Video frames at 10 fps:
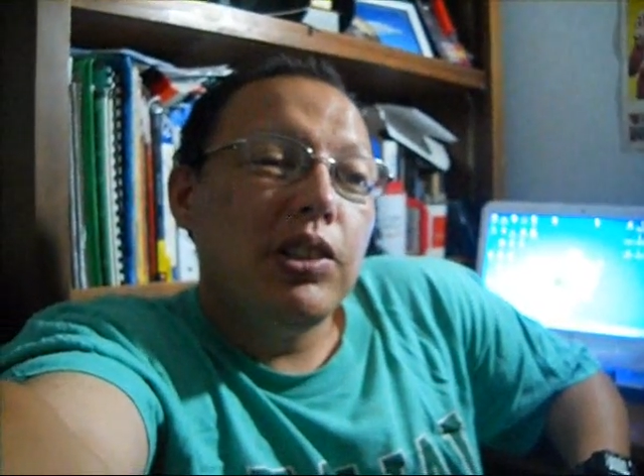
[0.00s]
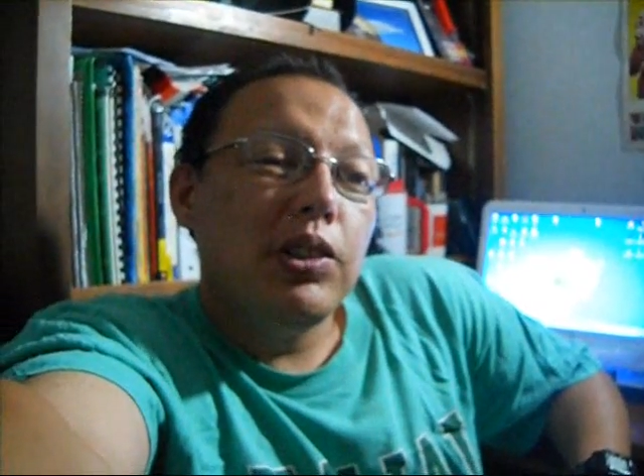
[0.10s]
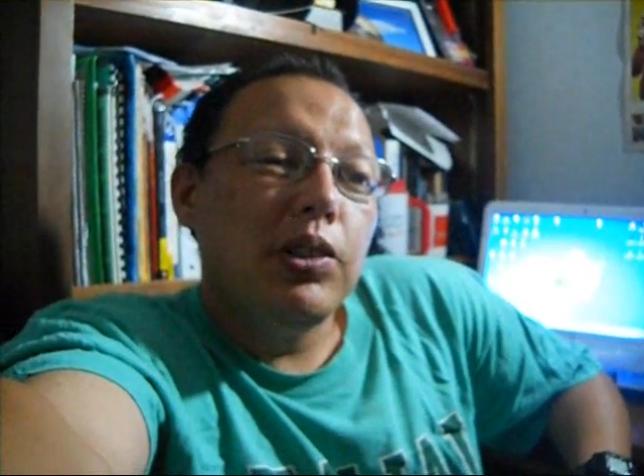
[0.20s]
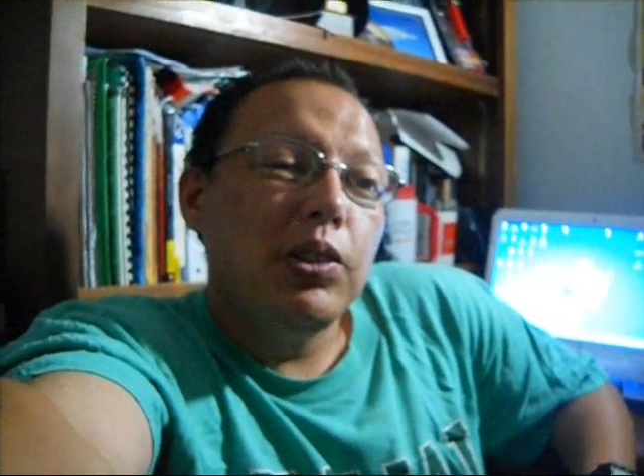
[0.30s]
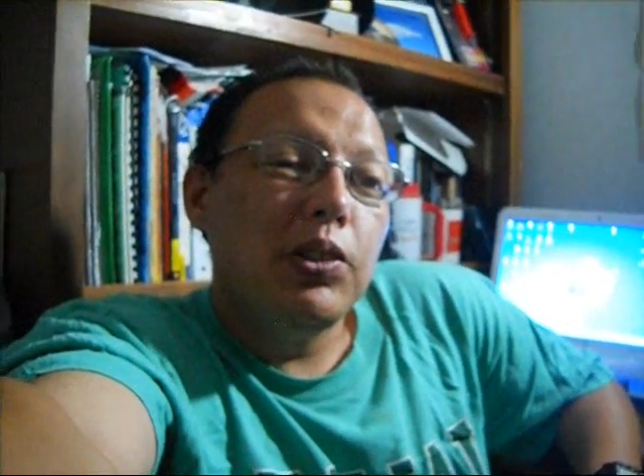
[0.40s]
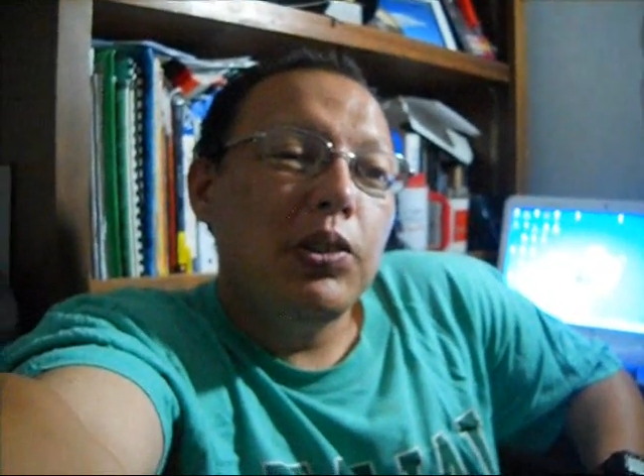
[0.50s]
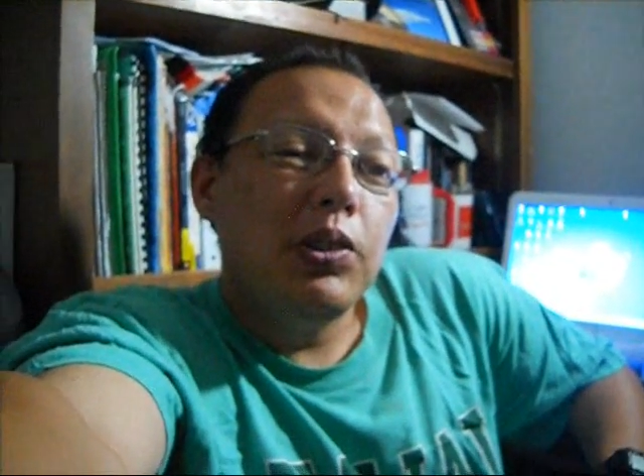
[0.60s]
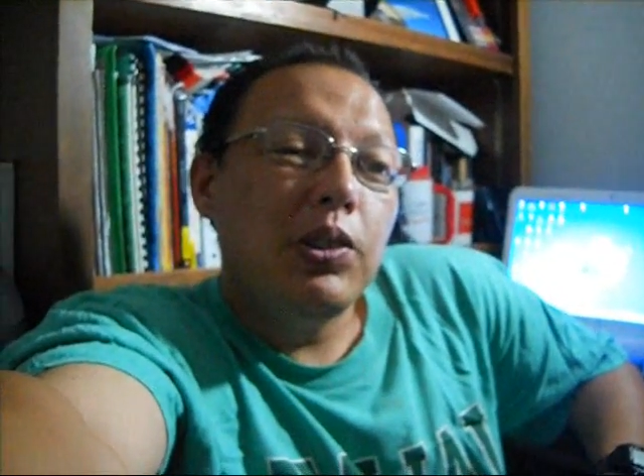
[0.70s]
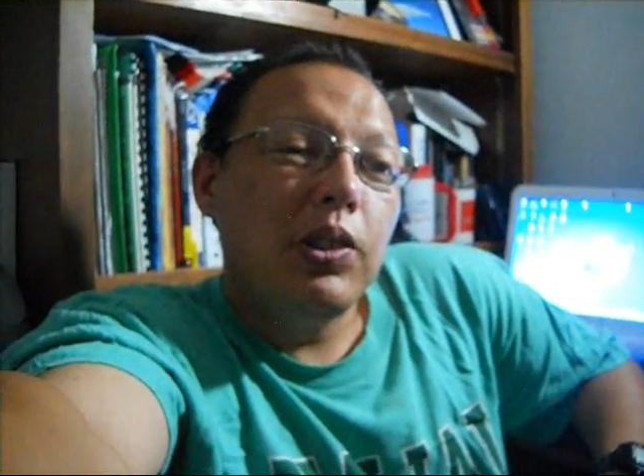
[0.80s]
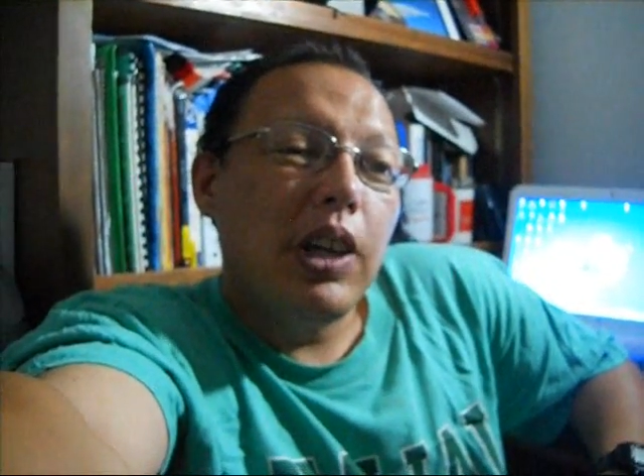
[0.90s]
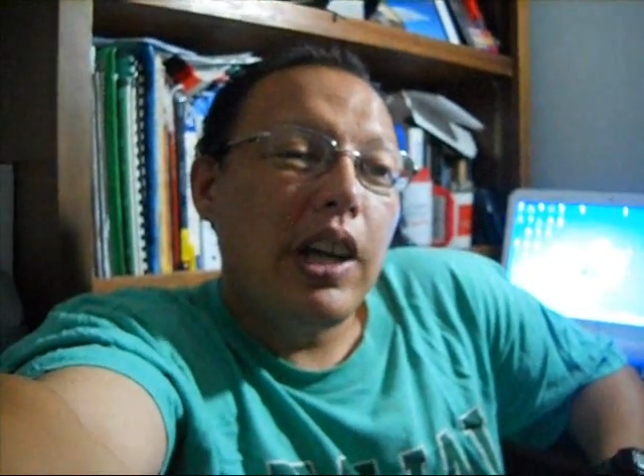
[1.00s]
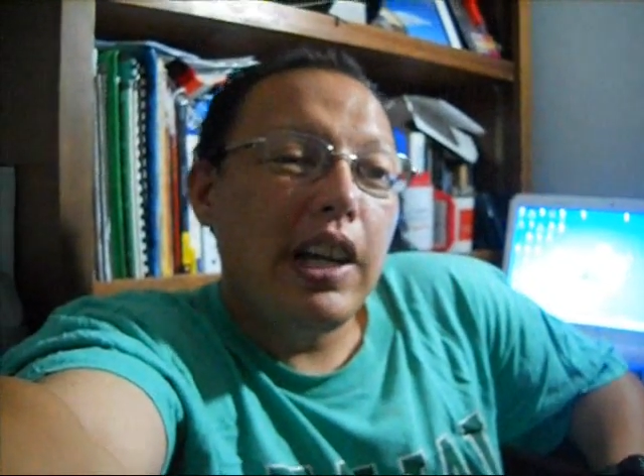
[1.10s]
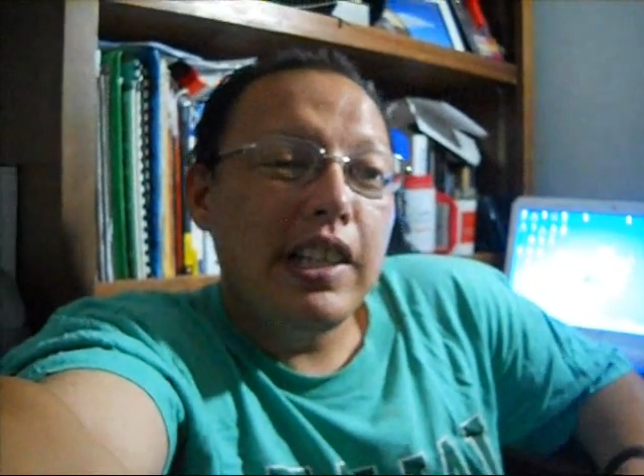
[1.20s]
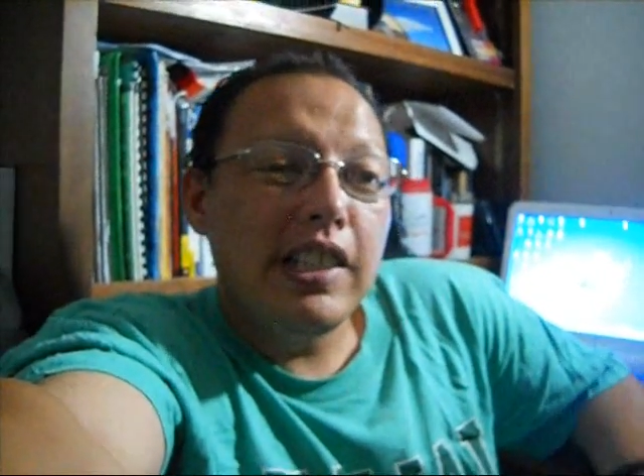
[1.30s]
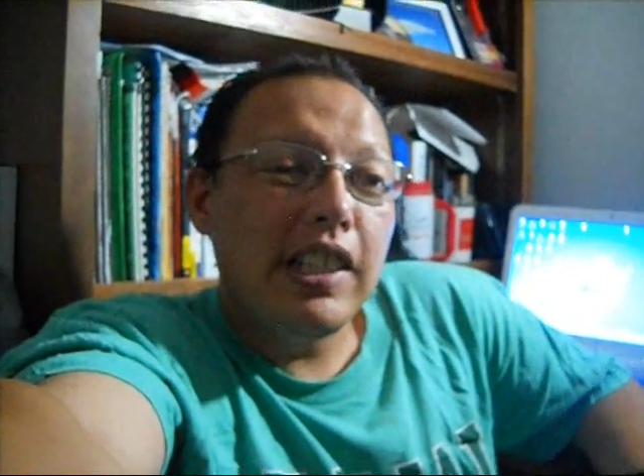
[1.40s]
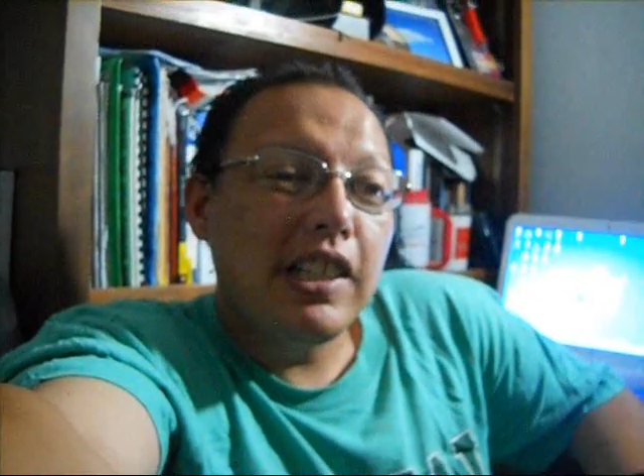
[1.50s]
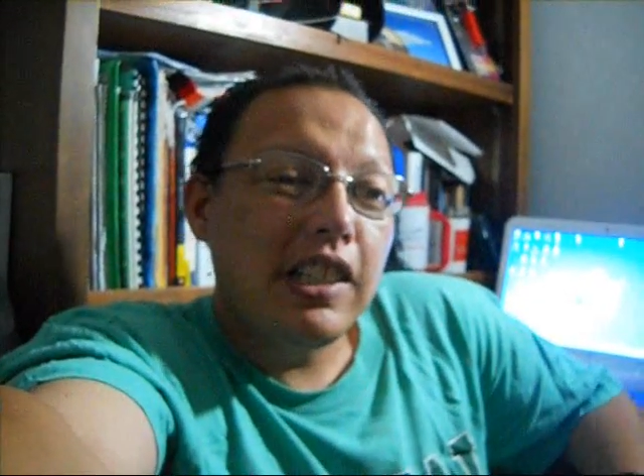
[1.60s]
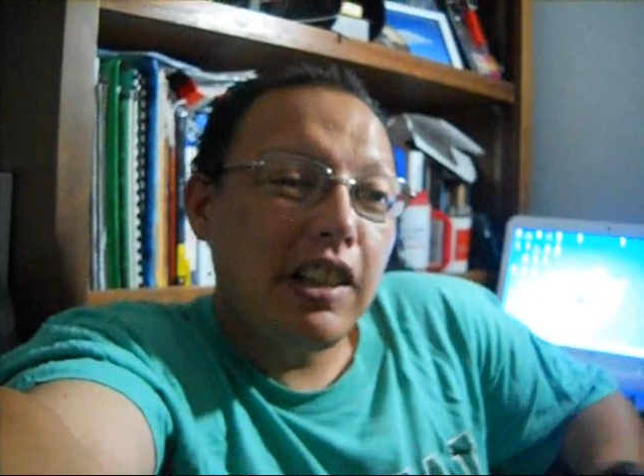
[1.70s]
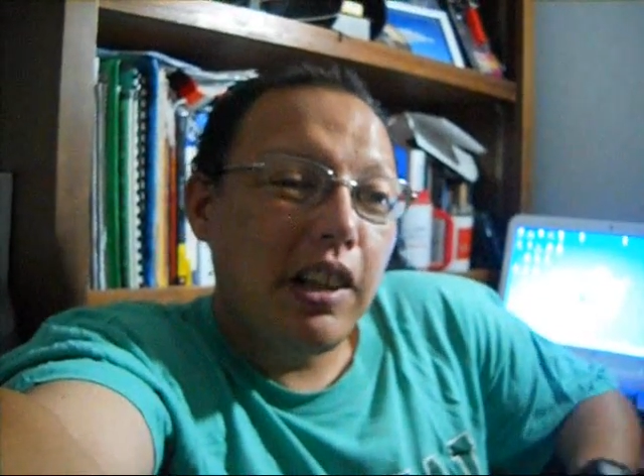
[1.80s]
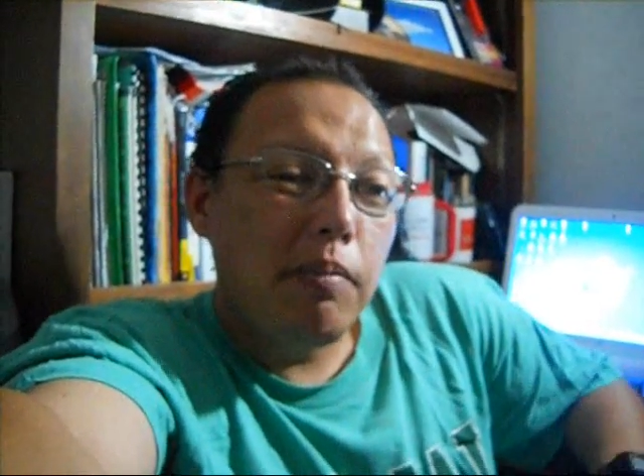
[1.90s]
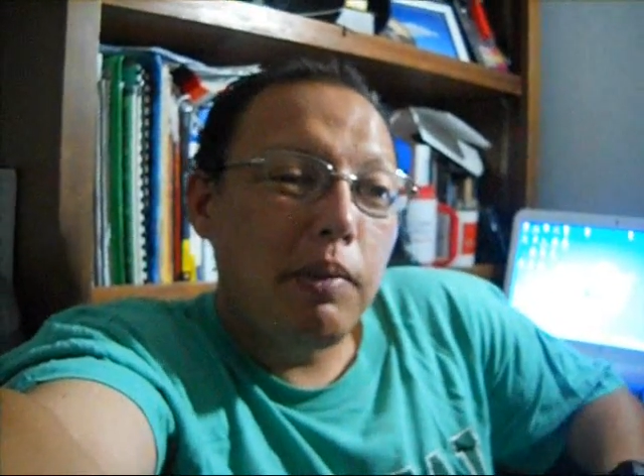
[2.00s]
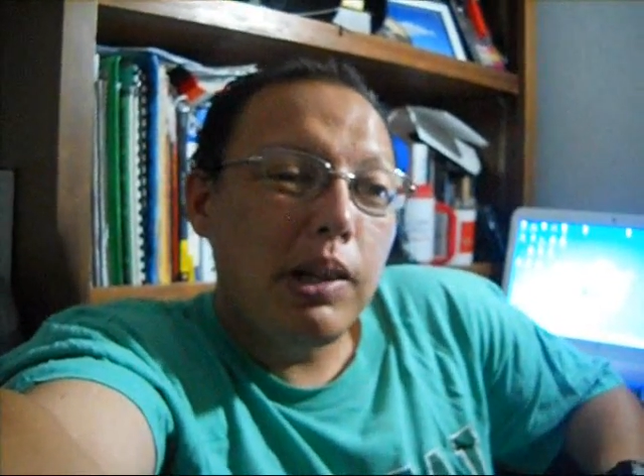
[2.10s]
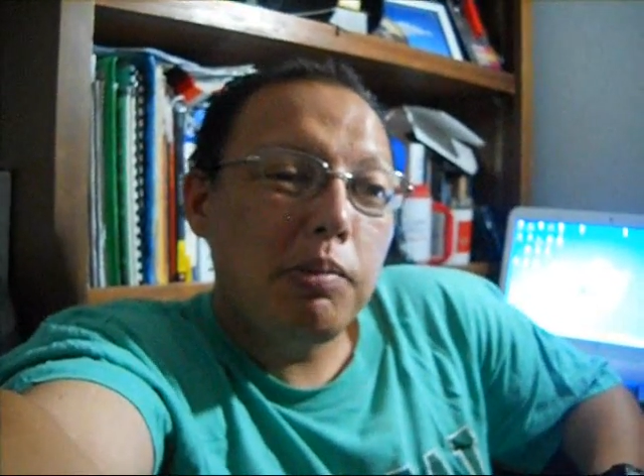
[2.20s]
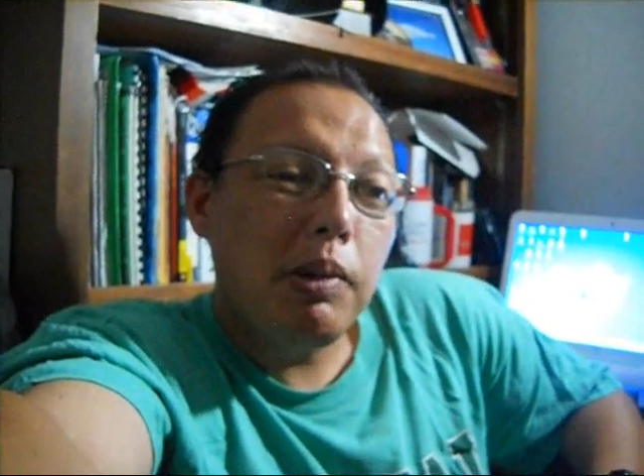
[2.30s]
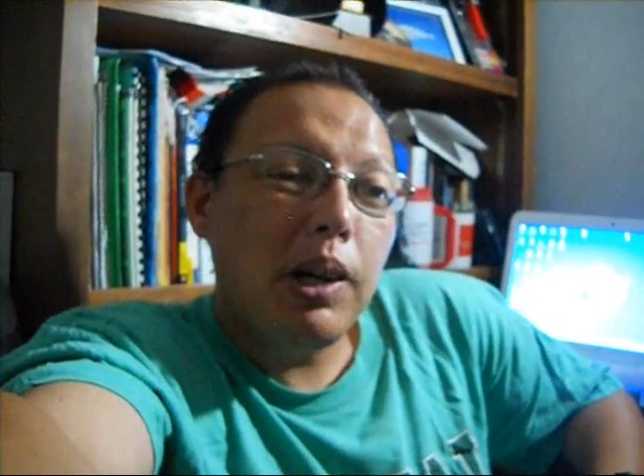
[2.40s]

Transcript: to Hastings and then Best